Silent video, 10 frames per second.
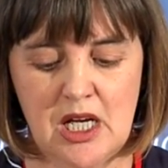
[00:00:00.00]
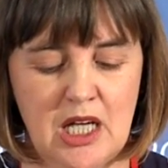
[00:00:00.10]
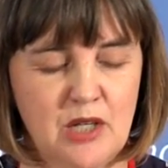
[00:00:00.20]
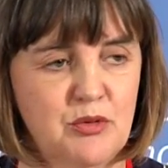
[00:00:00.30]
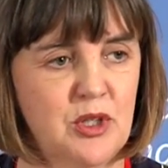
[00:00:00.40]

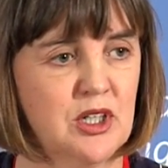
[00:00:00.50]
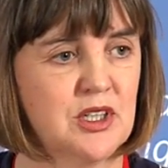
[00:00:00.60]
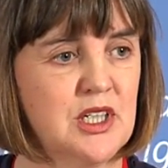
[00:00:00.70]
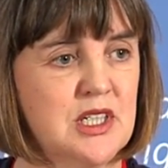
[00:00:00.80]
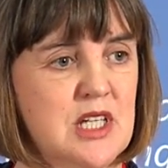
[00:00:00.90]
And if we look
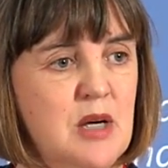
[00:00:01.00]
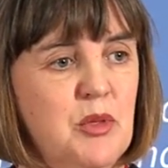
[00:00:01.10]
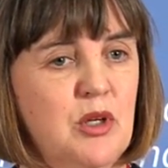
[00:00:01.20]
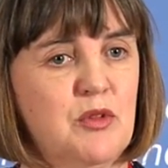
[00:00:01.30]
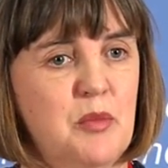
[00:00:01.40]
at the
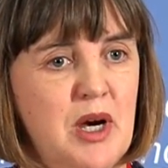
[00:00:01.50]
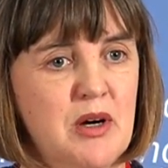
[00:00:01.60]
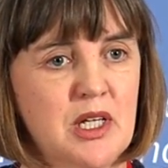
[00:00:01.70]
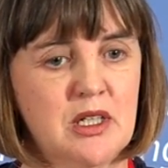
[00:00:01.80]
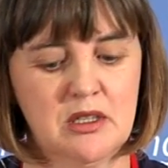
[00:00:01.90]
example of
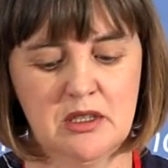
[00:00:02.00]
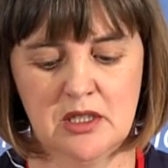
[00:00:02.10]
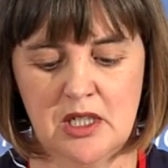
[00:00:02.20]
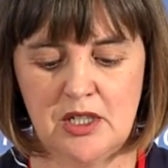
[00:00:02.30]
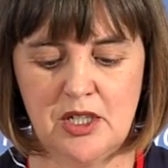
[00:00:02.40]
America,
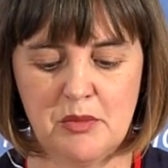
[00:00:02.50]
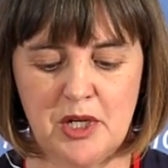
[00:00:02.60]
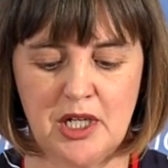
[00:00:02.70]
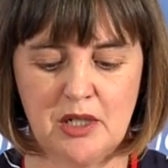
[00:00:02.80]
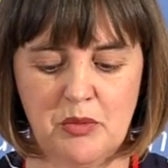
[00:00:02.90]
the
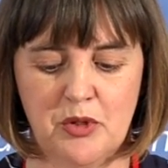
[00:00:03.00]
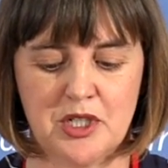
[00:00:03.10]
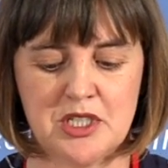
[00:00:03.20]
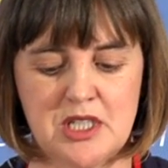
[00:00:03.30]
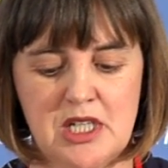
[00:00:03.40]
American
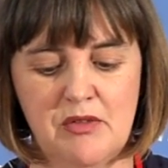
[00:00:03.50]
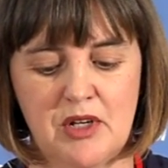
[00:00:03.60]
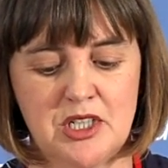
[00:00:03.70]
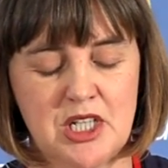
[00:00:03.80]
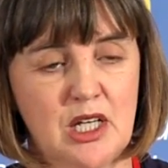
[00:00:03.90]
Protestant
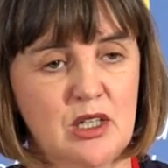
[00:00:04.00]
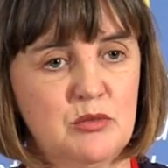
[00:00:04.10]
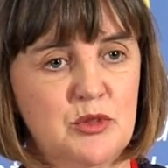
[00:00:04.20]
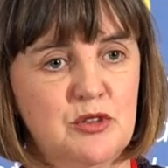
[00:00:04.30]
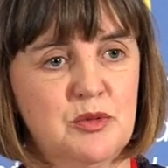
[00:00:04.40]
evangelical
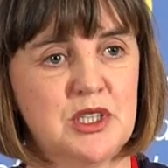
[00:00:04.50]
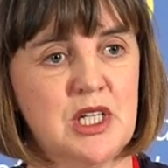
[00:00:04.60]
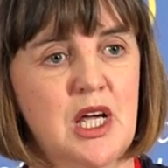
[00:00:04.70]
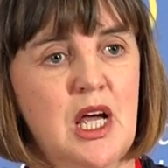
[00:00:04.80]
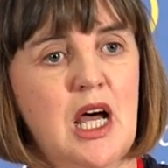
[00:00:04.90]
movement
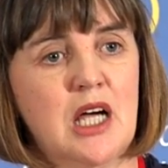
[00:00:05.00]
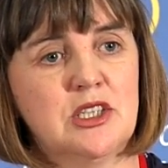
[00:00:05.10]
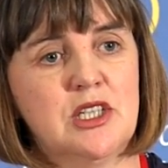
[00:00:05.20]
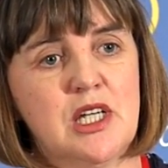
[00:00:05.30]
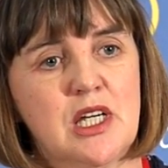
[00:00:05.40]

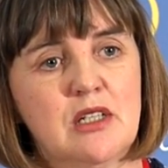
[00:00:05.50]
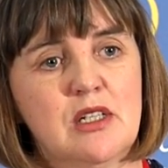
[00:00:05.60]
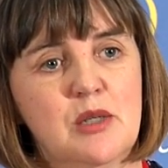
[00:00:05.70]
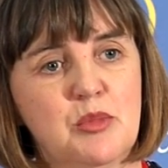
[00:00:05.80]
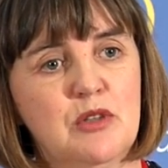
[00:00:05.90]
actually held
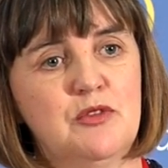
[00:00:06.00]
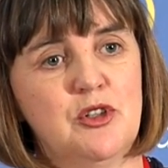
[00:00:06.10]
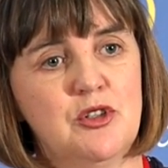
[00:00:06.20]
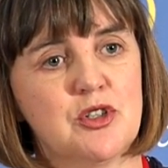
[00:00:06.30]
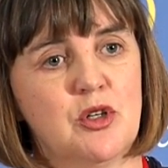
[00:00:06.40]
liberal
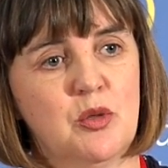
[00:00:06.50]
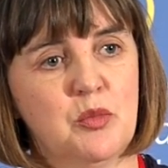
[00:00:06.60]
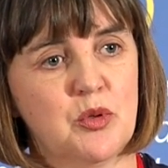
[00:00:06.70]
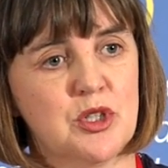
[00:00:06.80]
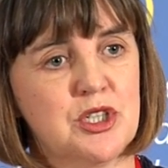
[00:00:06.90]
views on
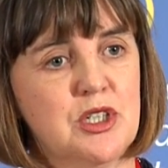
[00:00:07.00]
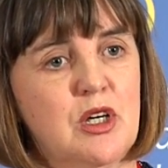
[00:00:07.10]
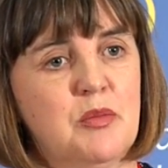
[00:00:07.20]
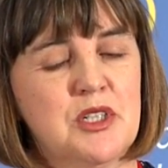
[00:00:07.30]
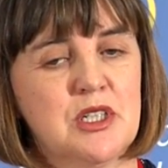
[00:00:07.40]
abortion
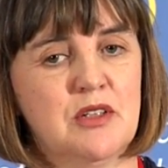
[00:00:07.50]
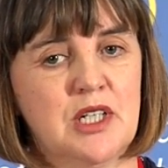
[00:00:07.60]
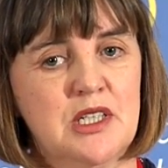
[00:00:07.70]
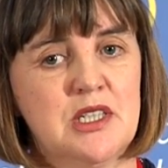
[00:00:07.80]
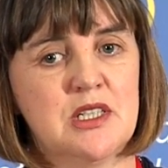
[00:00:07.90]
up until the
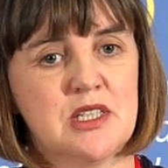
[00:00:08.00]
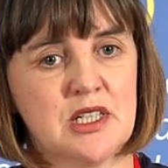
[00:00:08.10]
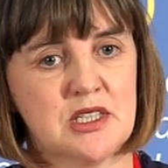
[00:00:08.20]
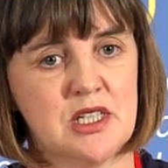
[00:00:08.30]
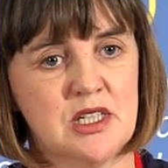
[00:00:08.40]

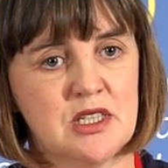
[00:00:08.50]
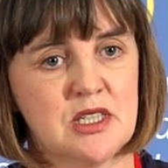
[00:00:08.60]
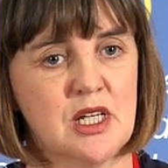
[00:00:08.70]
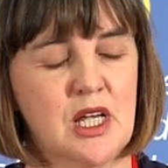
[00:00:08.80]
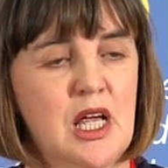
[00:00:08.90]
1960s,
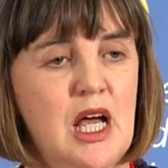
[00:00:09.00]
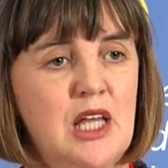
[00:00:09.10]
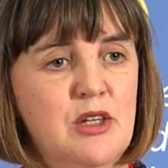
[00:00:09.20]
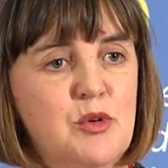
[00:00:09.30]
and the